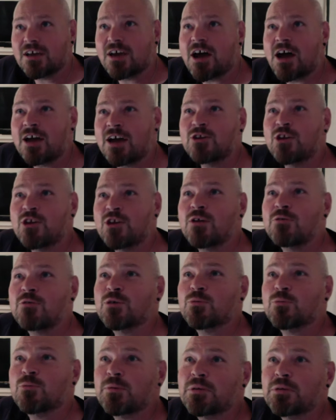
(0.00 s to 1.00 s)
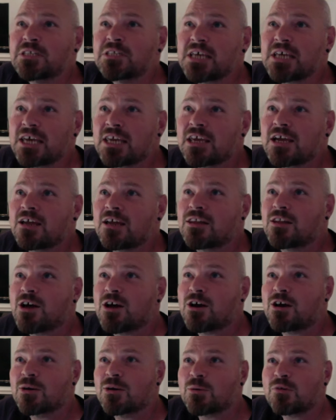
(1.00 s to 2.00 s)
I know that we would take it
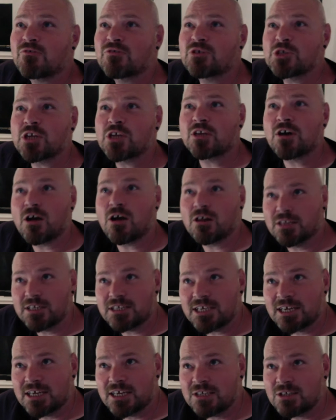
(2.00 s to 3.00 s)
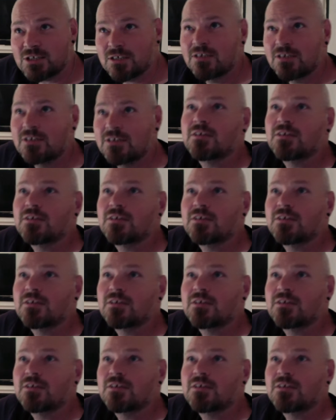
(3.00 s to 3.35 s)
along with us on holidays.